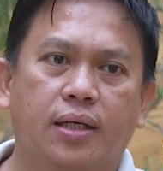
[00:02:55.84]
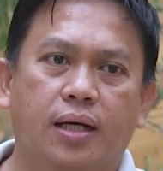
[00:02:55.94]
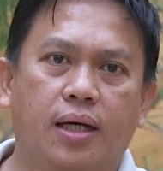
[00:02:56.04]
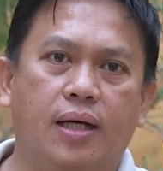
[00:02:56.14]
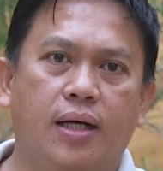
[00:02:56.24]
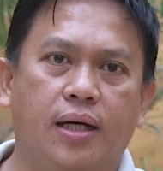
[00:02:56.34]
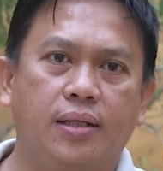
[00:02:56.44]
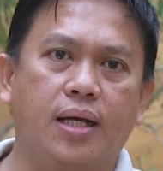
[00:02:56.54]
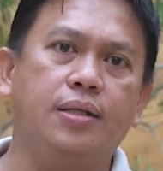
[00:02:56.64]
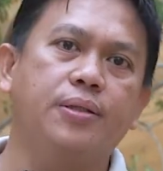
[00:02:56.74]

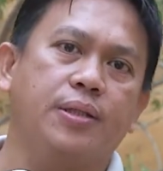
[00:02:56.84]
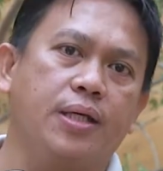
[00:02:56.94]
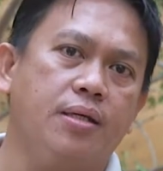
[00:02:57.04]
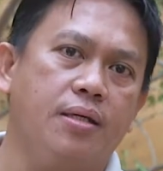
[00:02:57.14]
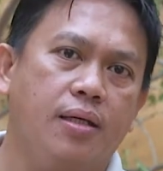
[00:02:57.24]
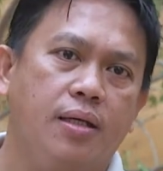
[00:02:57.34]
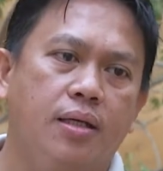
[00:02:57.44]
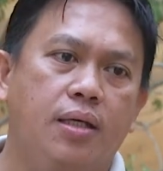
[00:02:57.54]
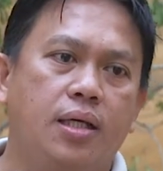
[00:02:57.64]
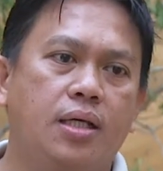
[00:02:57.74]
Another thing
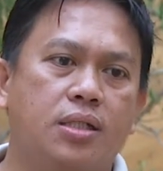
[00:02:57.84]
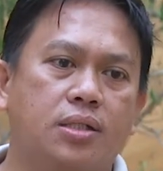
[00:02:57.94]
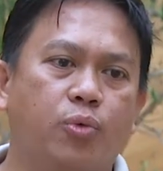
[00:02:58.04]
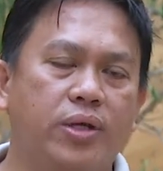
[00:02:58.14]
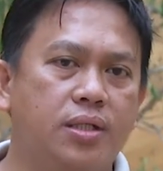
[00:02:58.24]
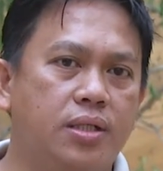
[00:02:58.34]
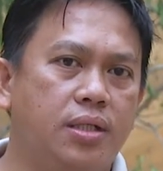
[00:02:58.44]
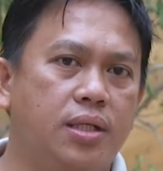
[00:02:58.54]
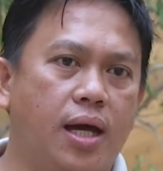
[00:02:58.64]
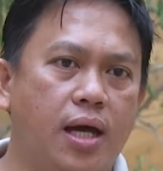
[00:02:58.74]
is
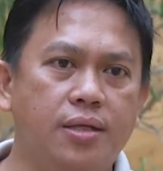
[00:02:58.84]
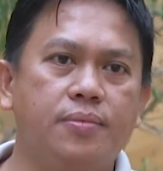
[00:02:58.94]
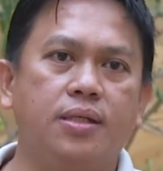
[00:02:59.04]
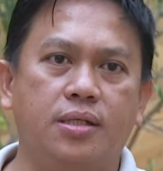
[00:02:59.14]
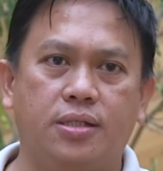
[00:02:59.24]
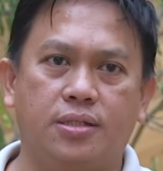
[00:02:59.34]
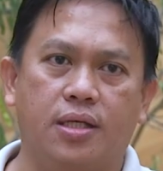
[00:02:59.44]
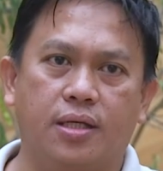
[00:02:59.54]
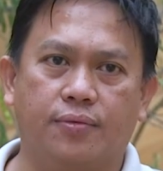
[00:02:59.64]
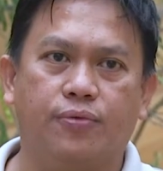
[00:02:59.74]
when the animal is
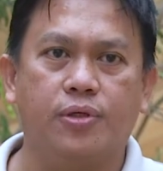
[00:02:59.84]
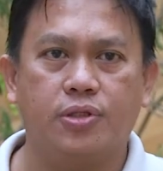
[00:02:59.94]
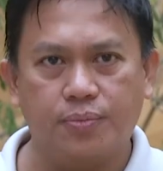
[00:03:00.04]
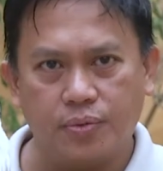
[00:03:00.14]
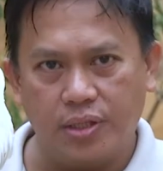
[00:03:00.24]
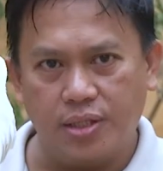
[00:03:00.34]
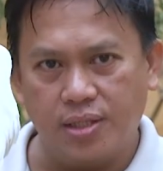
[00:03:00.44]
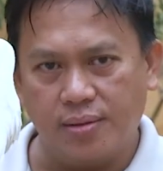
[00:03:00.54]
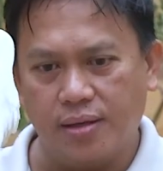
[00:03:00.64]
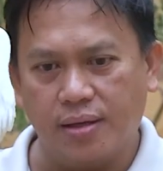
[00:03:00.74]
sick. For example,
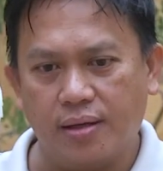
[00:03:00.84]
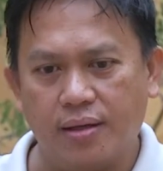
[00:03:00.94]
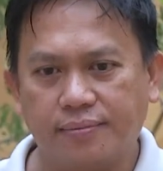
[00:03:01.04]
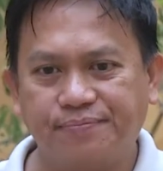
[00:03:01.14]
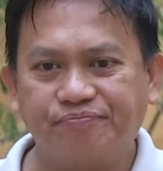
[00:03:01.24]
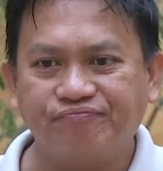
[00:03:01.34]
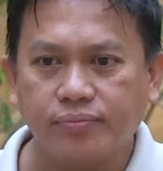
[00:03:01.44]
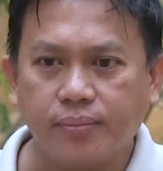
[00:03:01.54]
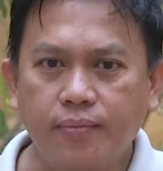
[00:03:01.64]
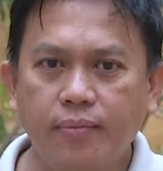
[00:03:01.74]
in a
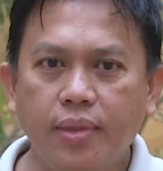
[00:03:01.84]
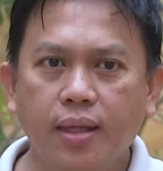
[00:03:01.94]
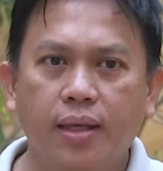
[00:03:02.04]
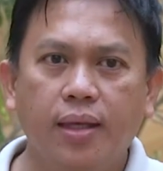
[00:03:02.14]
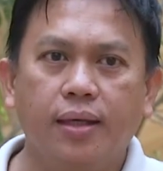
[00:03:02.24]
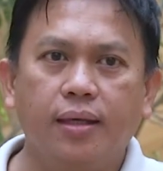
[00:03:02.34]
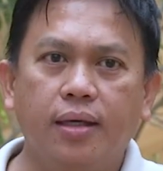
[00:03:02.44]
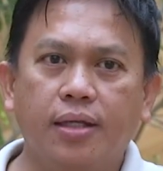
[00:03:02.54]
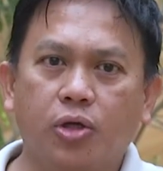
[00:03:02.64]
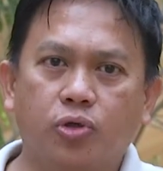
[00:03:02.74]

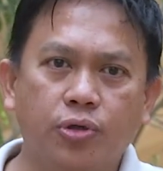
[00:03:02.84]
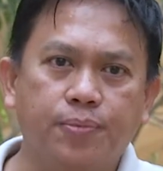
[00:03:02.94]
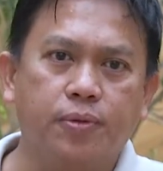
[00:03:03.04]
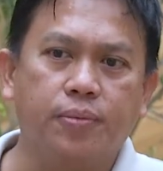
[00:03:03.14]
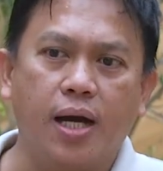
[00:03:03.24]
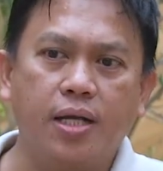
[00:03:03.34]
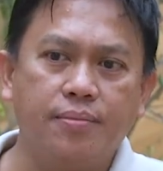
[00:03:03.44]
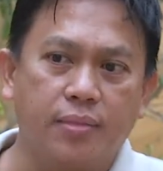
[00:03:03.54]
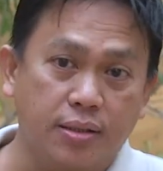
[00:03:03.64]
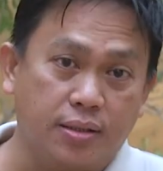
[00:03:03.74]
group of
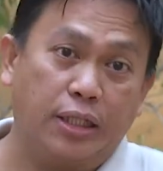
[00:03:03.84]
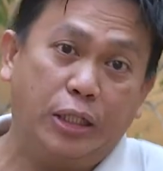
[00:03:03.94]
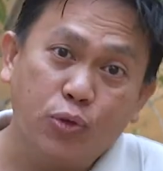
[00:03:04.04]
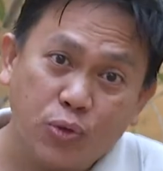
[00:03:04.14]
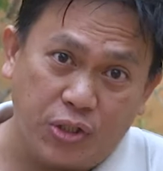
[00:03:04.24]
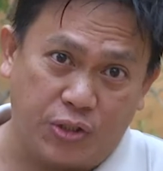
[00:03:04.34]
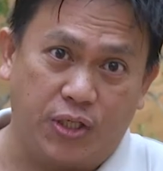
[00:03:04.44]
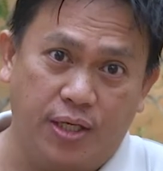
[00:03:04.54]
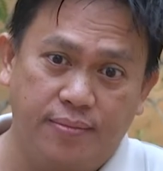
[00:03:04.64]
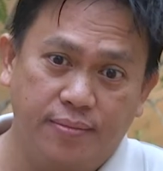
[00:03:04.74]
animals that look
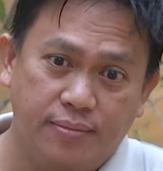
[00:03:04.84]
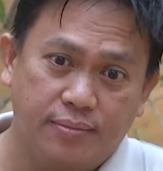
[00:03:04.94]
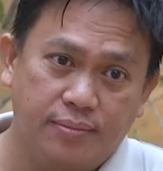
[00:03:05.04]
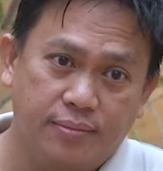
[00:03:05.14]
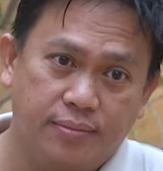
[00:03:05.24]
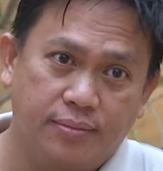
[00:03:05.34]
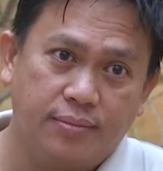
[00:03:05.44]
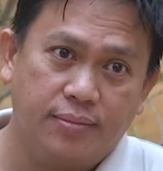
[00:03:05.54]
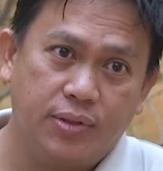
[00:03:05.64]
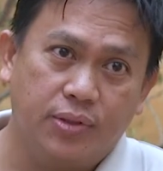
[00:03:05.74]
same,
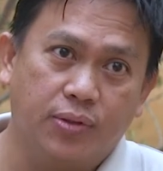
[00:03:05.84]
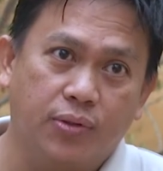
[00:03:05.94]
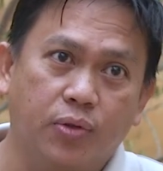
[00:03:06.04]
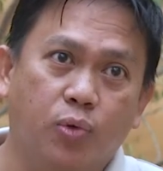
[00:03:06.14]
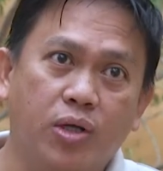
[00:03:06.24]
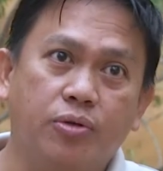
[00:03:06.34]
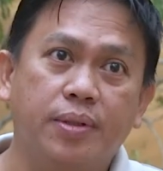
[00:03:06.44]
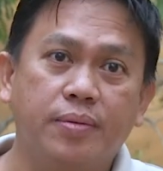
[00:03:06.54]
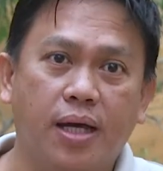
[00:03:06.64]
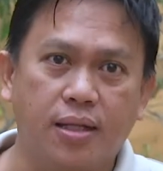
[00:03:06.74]
so one of
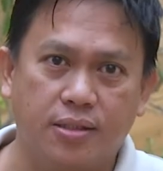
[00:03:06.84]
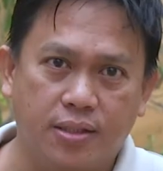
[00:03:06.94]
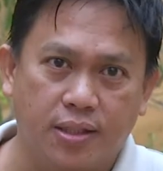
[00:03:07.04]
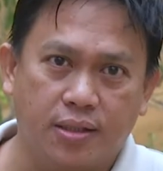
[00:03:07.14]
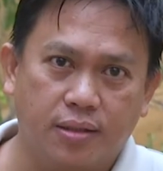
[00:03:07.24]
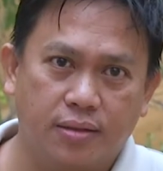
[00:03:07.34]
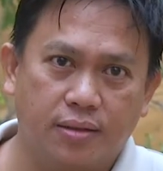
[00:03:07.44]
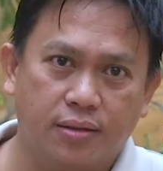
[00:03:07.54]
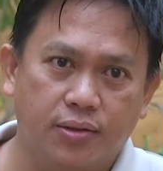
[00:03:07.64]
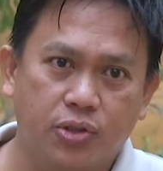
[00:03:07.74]
them got sick.
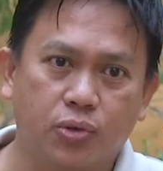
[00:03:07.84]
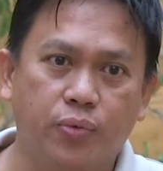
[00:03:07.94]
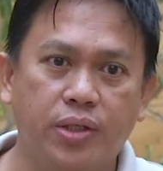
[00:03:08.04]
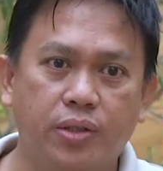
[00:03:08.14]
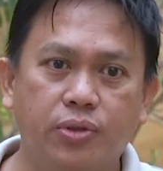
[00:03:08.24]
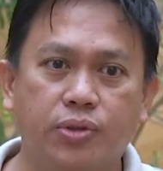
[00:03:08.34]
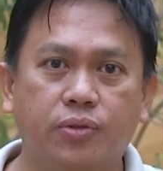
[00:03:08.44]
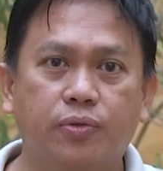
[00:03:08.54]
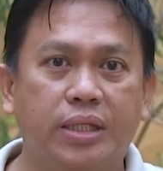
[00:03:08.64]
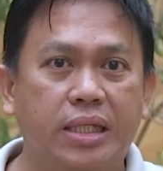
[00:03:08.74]
So we
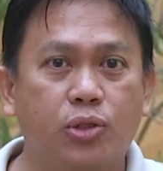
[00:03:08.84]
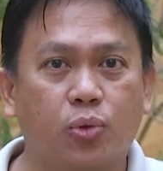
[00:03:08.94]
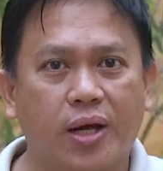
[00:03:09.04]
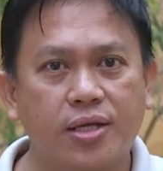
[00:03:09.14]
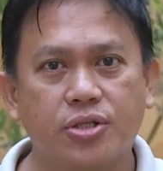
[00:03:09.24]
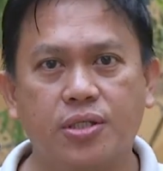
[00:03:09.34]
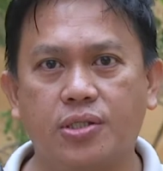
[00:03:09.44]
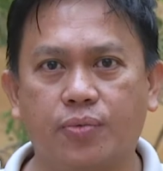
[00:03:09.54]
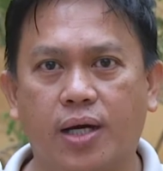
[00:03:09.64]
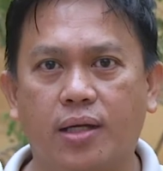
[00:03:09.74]
need to catch
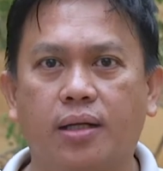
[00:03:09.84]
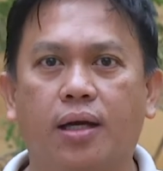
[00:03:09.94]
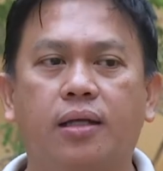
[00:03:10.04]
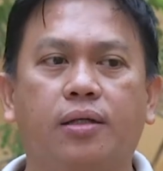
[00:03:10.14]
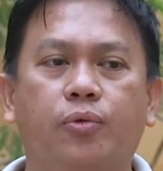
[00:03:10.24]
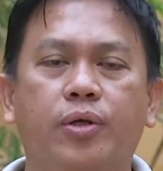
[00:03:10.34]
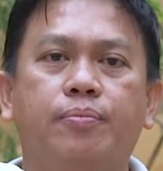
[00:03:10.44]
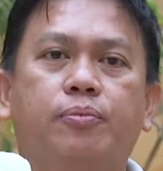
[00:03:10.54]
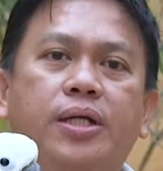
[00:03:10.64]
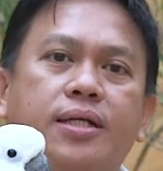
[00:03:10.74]
this one and we
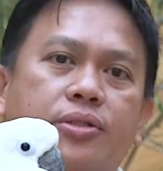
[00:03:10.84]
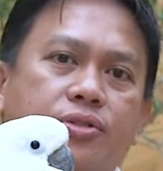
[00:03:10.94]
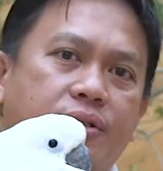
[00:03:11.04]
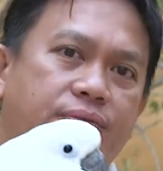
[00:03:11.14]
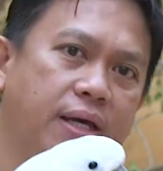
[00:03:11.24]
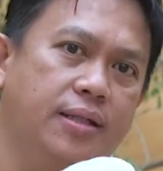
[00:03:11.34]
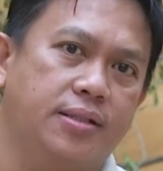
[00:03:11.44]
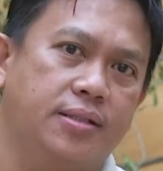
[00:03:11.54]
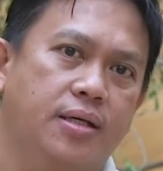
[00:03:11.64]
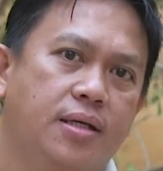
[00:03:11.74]
bring it to the
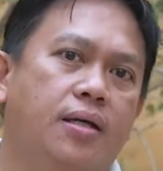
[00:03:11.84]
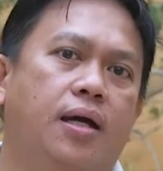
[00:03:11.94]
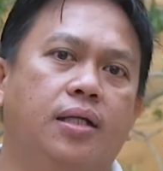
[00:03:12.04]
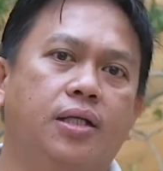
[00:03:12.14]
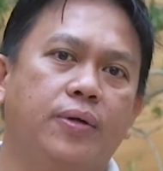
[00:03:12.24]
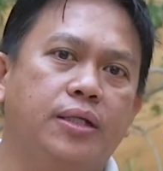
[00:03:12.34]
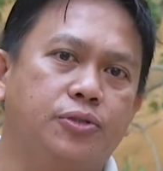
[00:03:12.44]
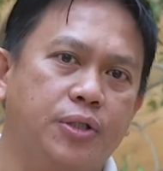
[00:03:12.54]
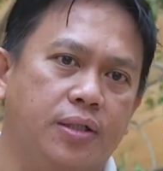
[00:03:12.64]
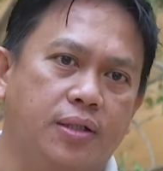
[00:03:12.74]
vets, and they will
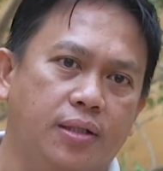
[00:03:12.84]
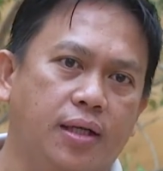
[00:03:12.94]
treat it.